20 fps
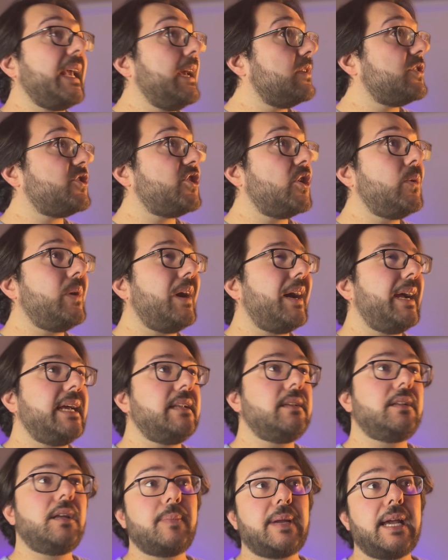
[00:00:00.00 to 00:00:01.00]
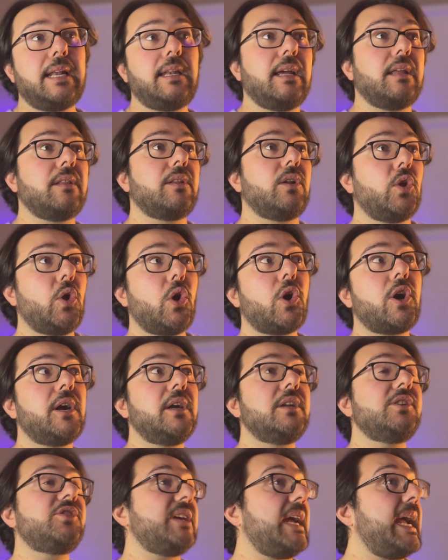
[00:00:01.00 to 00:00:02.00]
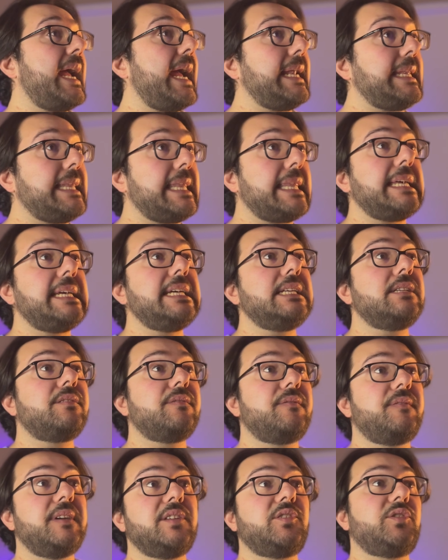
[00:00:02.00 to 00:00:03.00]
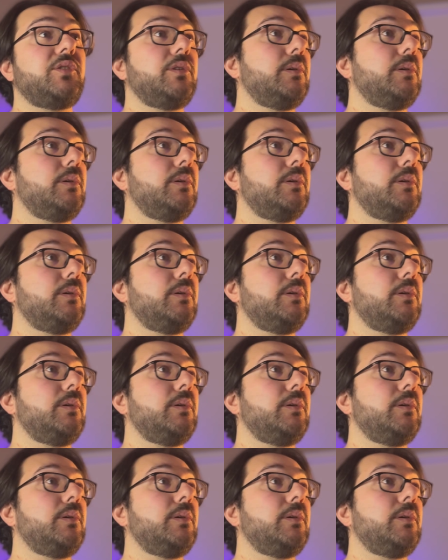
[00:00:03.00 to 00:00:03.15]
So I ended up getting the large and these fit